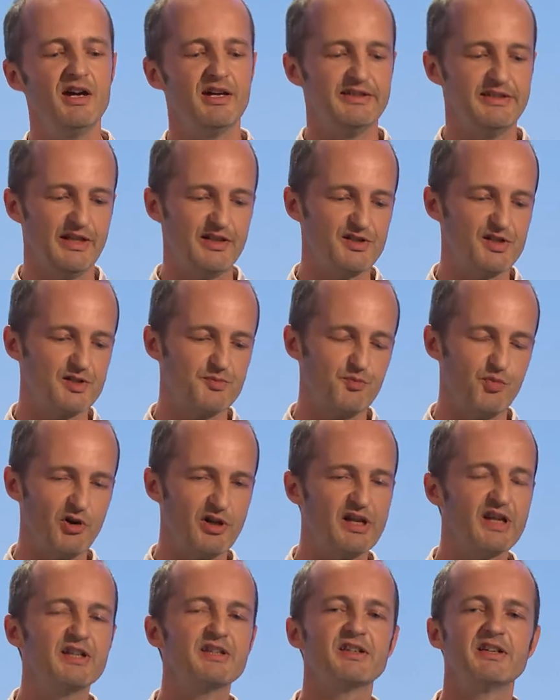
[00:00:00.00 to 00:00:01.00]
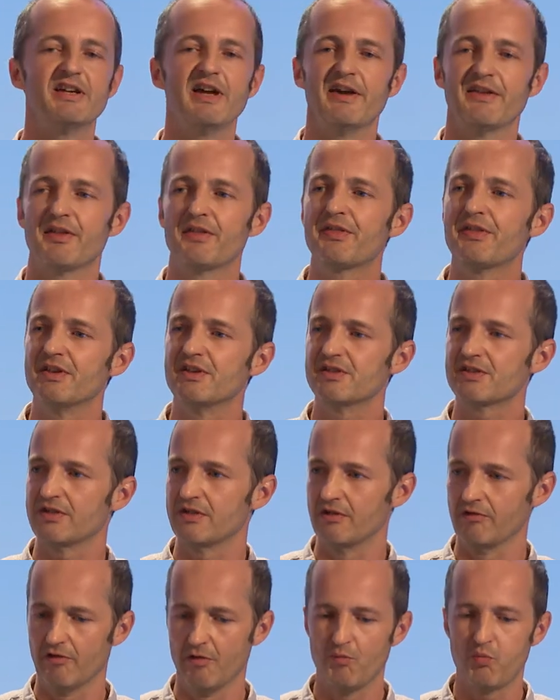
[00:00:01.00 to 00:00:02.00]
and then just bringing together things
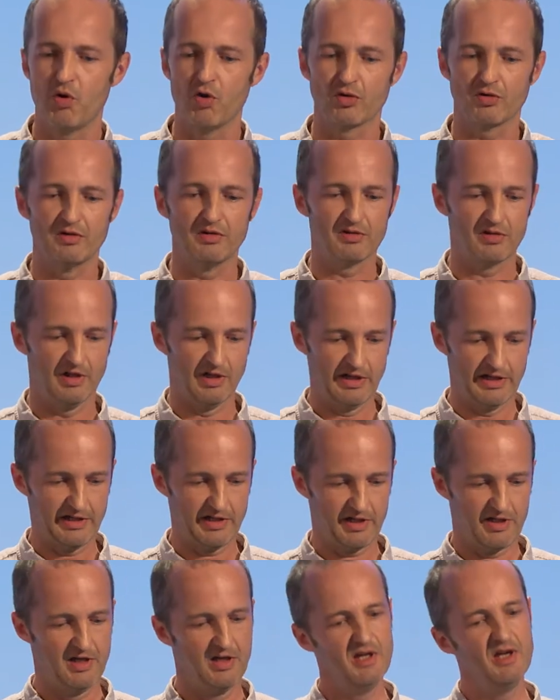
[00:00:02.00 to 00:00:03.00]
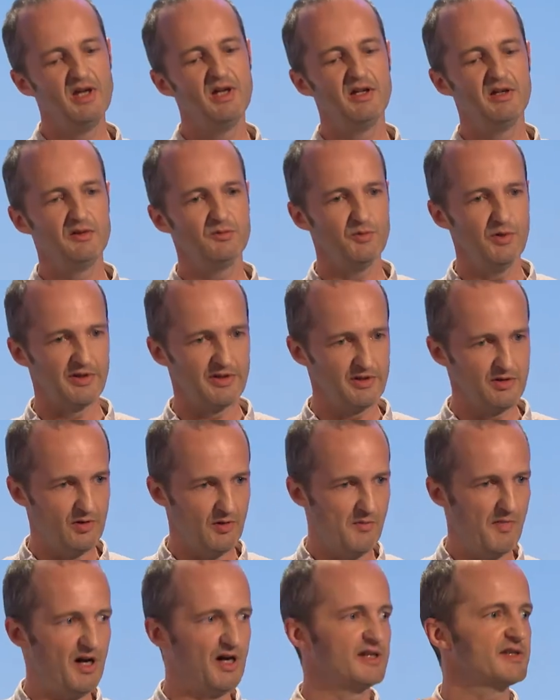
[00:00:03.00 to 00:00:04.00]
that are important like whether
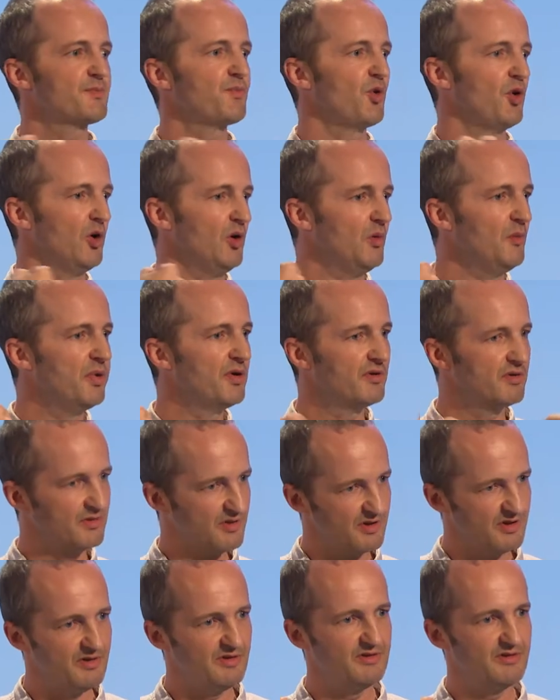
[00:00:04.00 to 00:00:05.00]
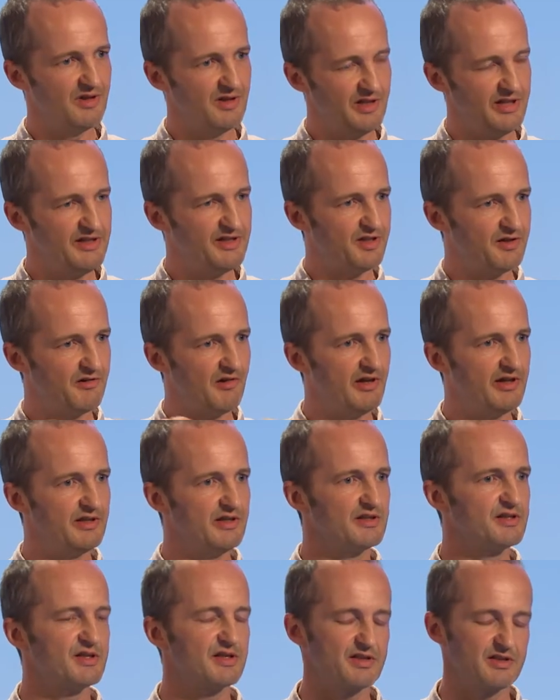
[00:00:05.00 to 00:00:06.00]
your Mars probe can uh, integrate
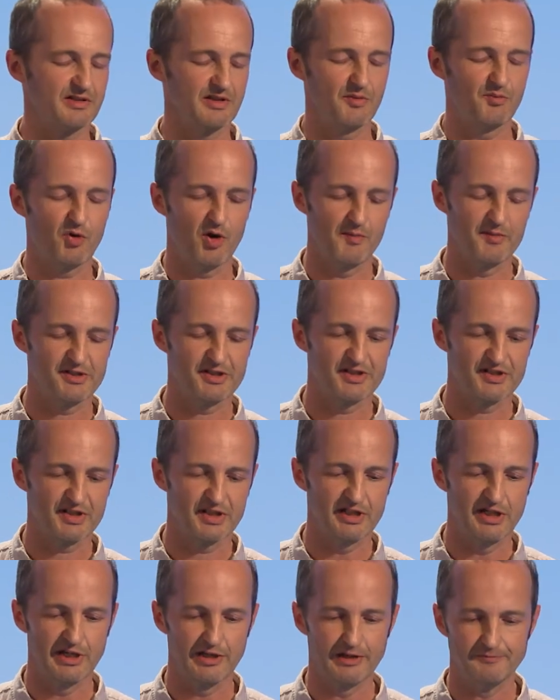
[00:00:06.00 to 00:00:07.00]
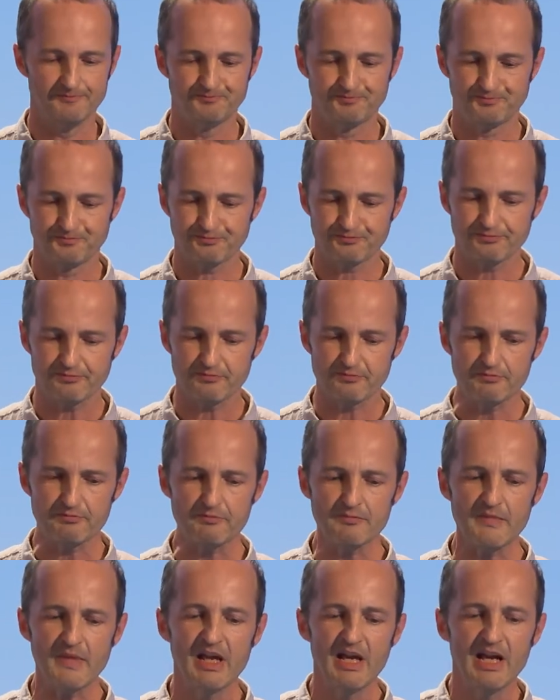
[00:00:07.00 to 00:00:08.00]
its uh, promises together.
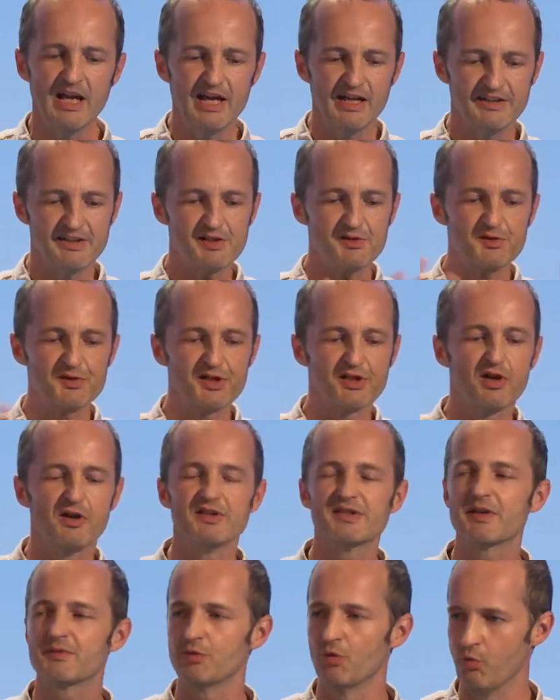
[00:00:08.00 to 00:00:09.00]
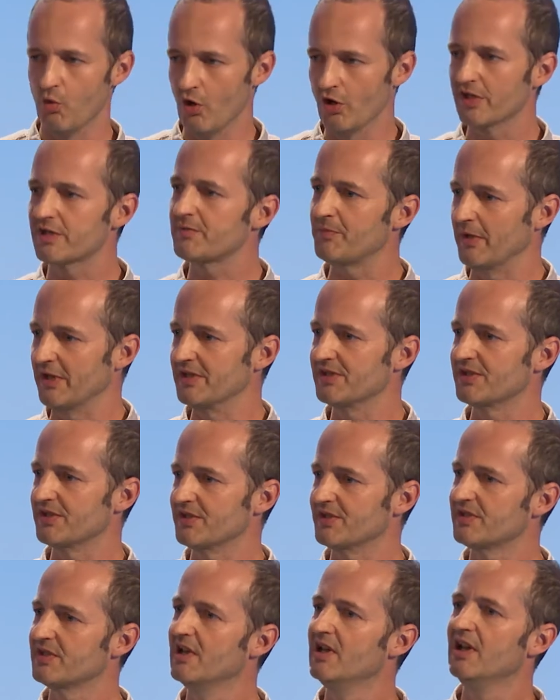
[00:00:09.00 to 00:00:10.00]
And this is the concept of
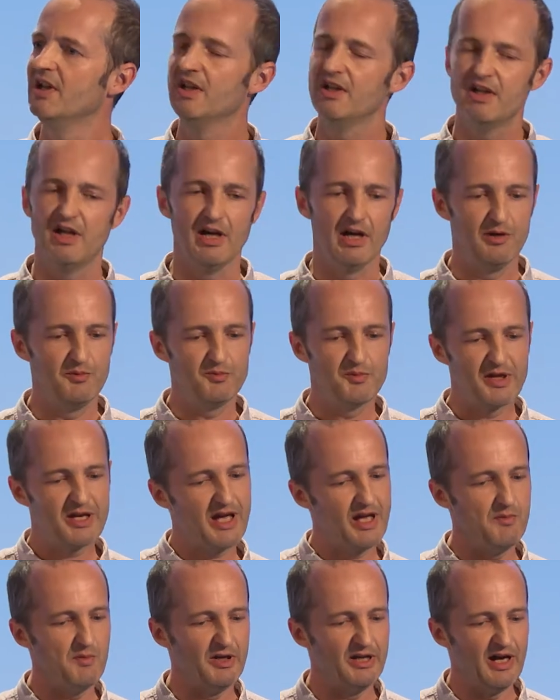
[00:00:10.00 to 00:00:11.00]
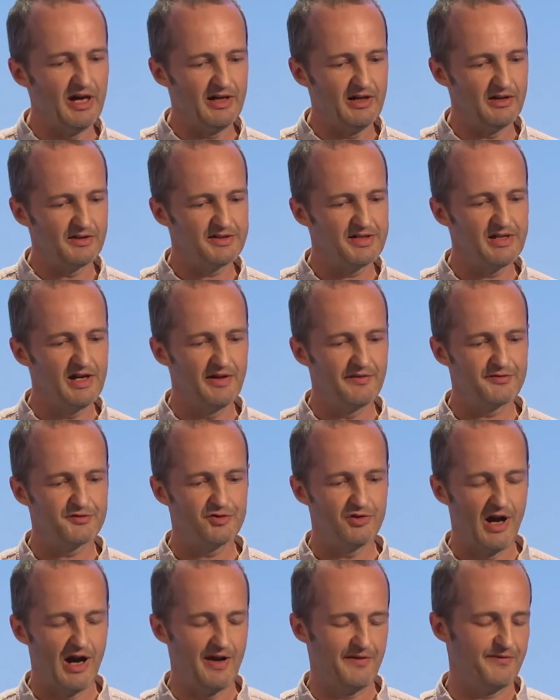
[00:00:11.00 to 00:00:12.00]
workspaces. Uh, became an IRTF
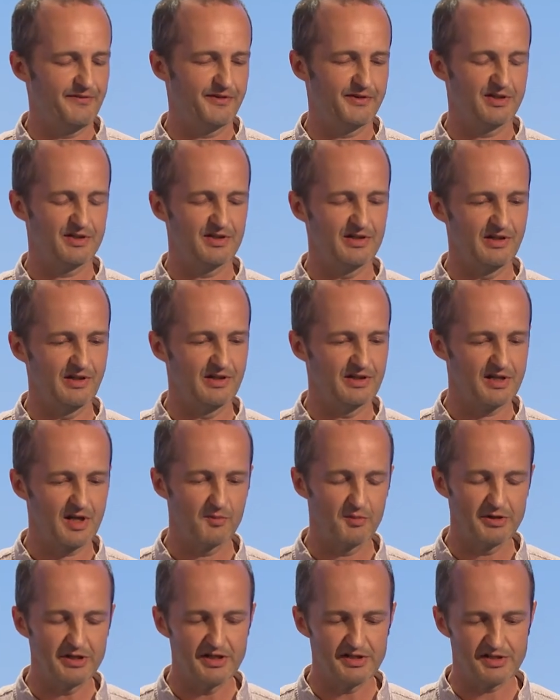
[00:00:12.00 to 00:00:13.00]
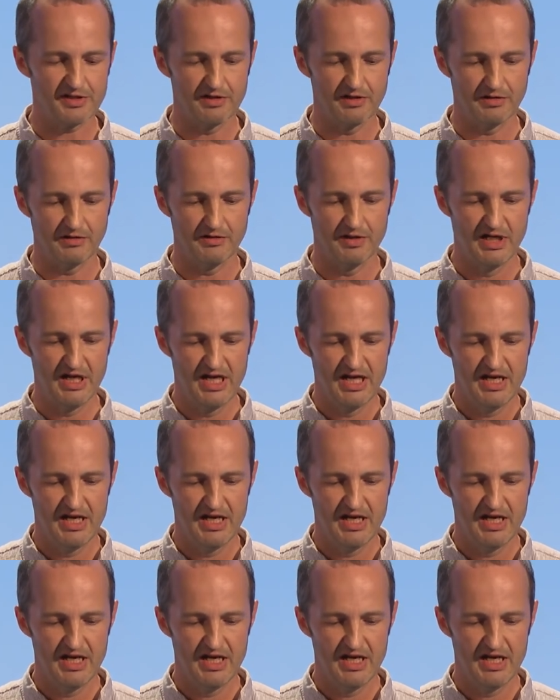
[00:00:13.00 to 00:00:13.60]
draft uh, a couple of years ago.